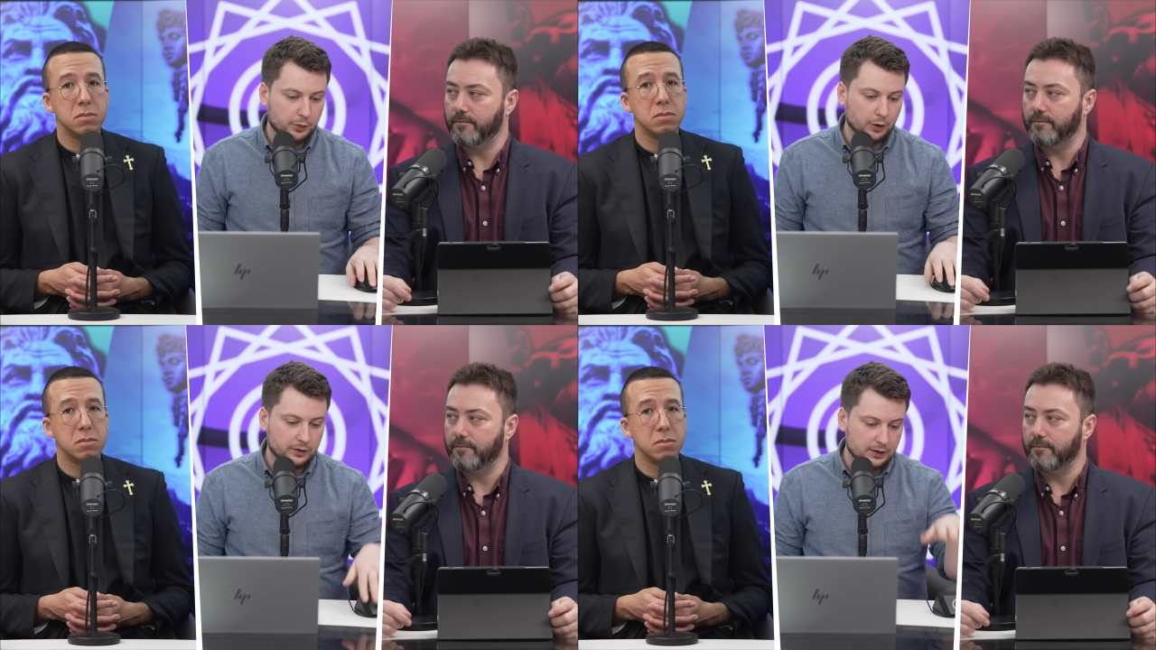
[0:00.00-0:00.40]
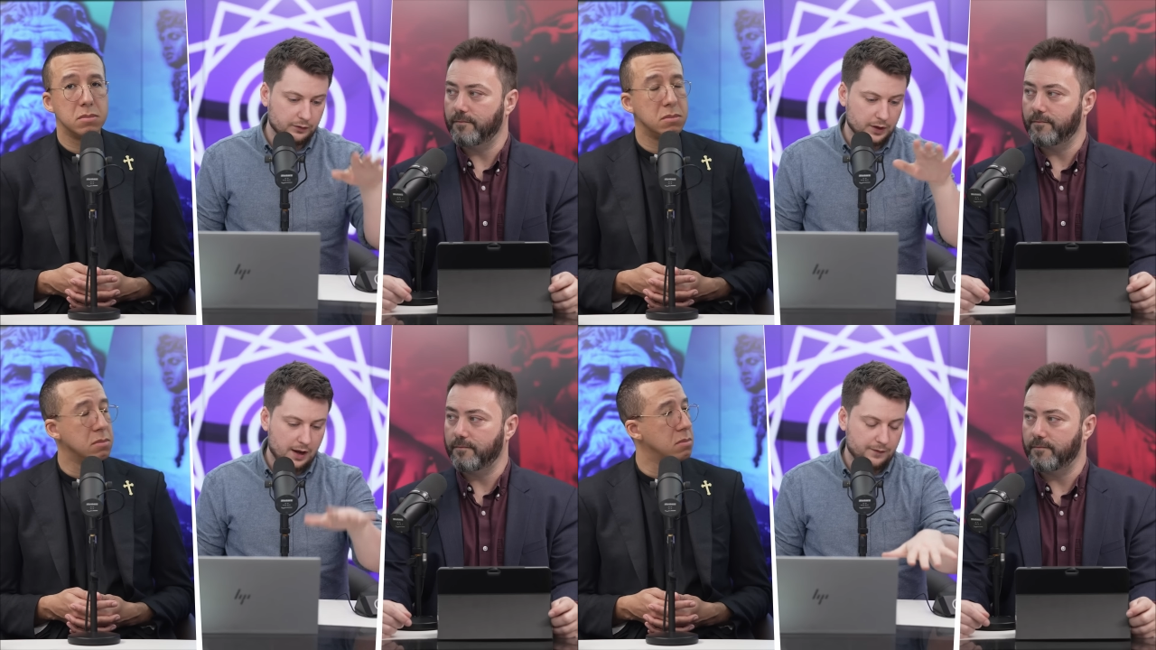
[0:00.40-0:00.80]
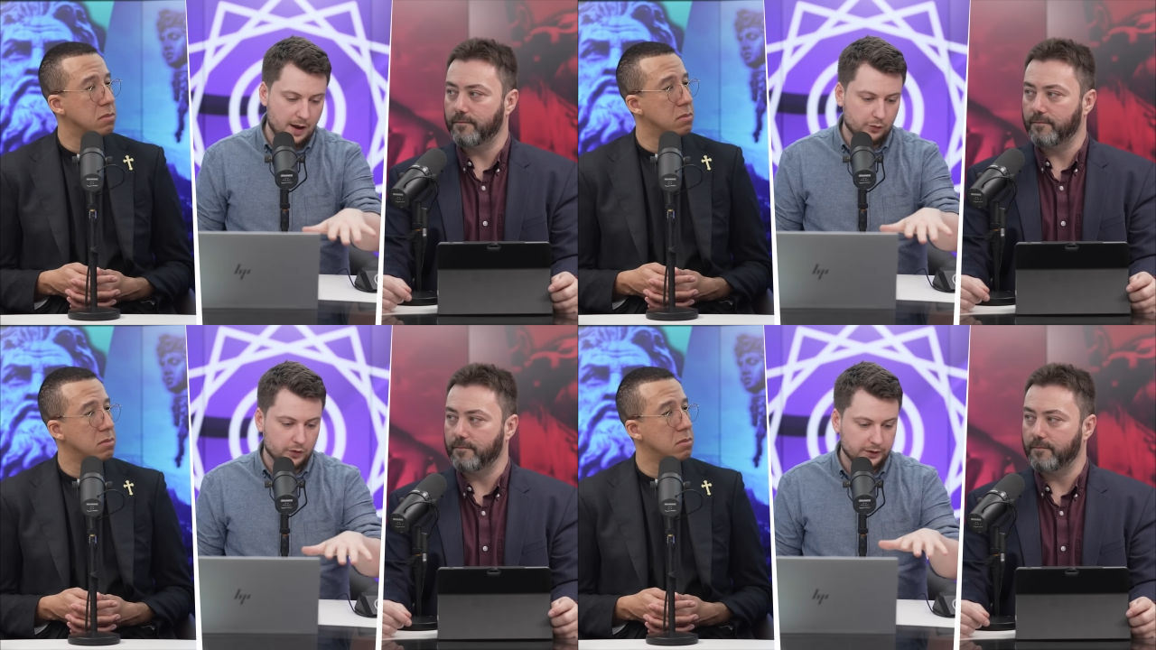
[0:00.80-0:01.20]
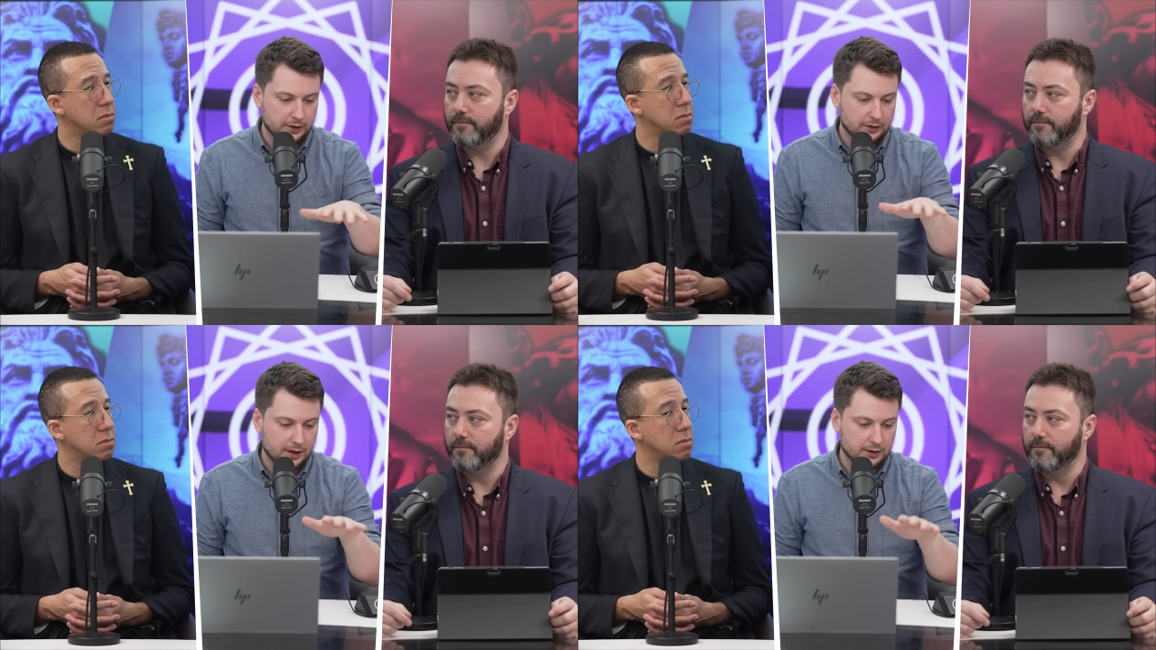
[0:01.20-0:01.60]
Speaker 1: But obviously for the gay
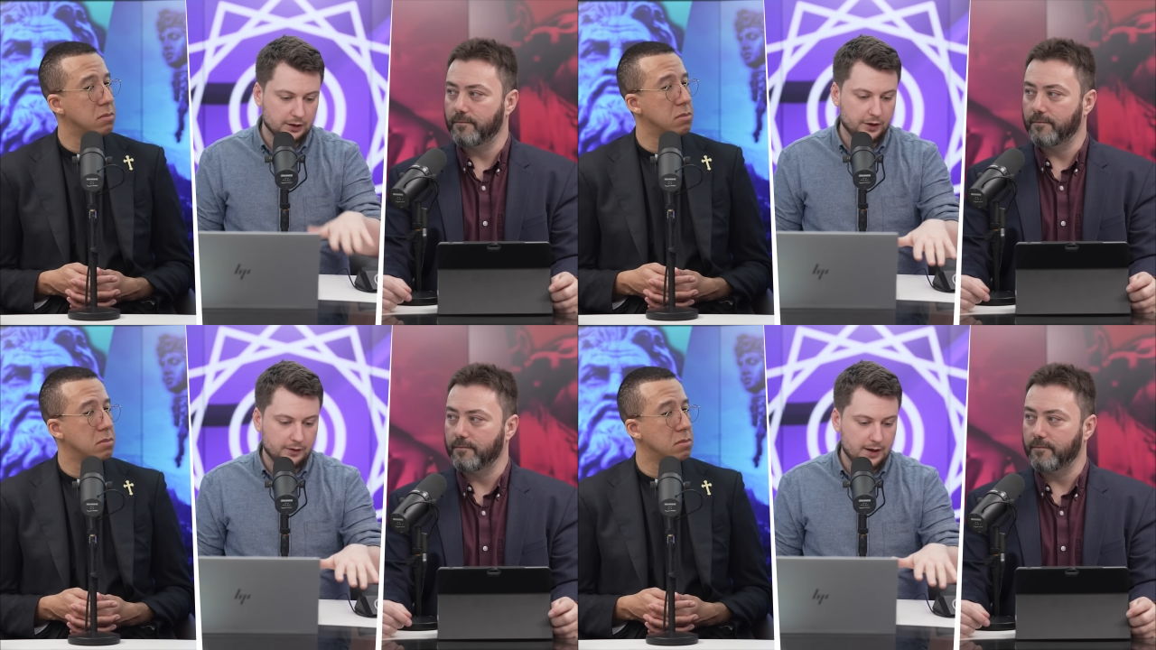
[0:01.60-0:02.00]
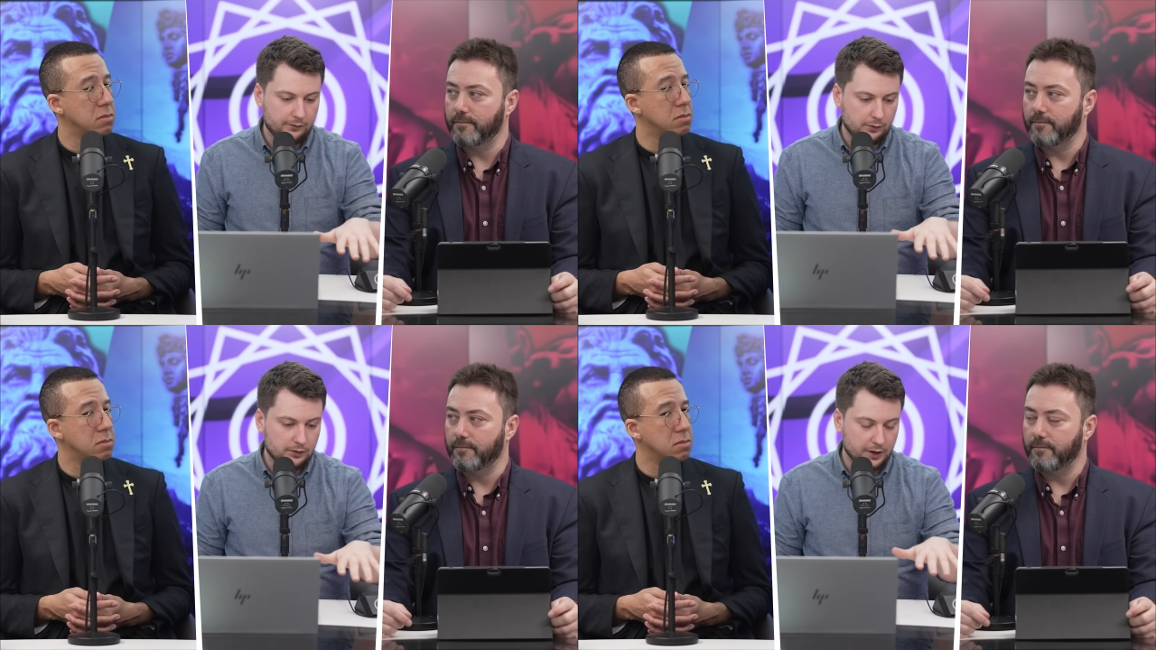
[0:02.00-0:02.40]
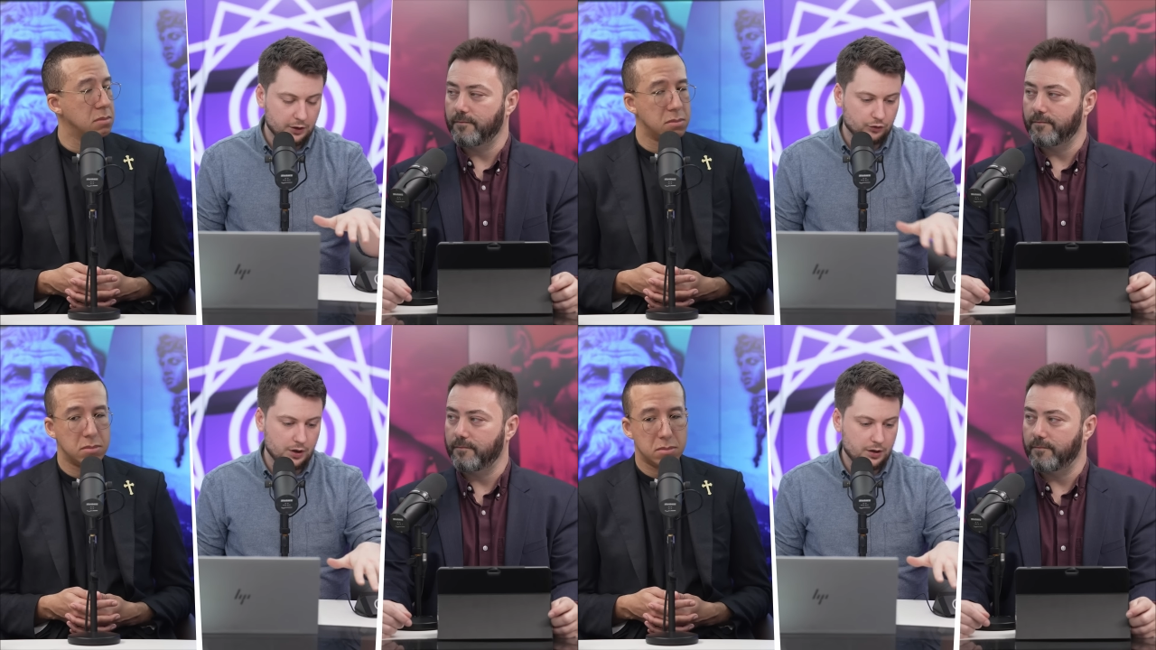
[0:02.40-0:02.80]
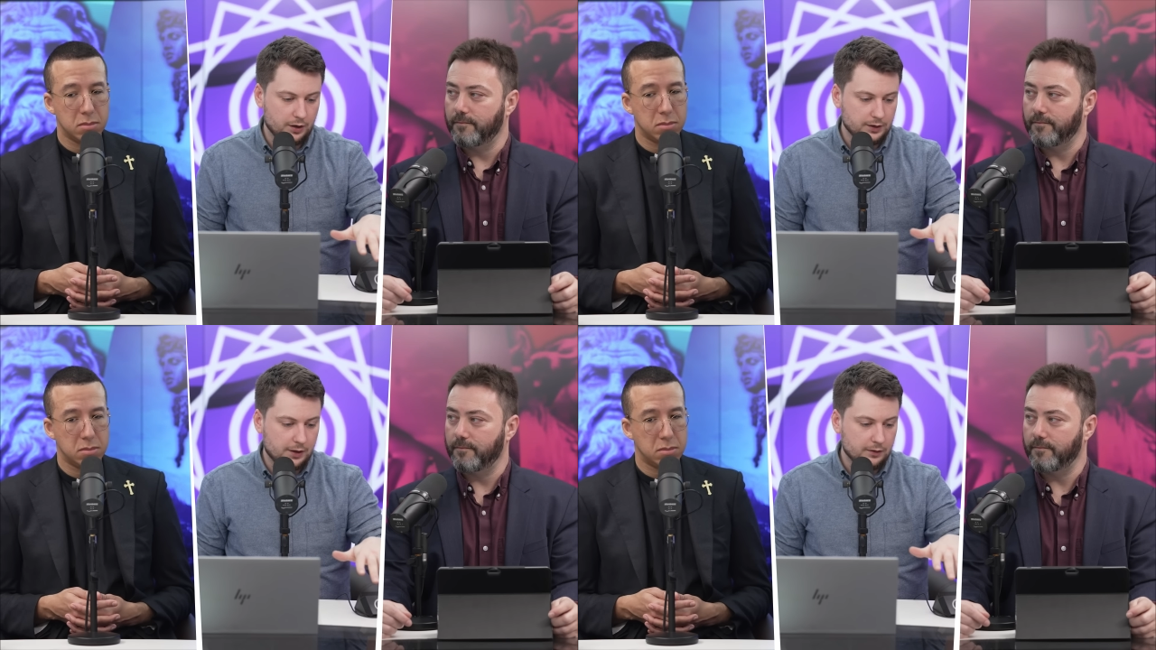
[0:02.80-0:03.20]
fanboys, that's the lower level, like a drug
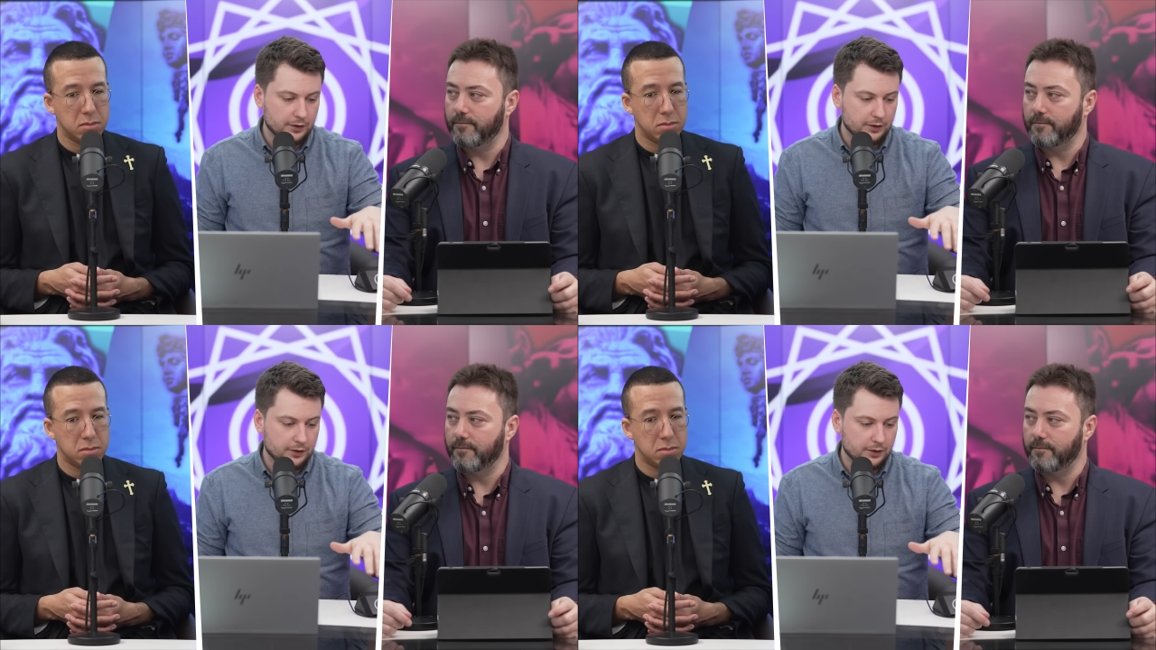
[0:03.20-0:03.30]
cartel.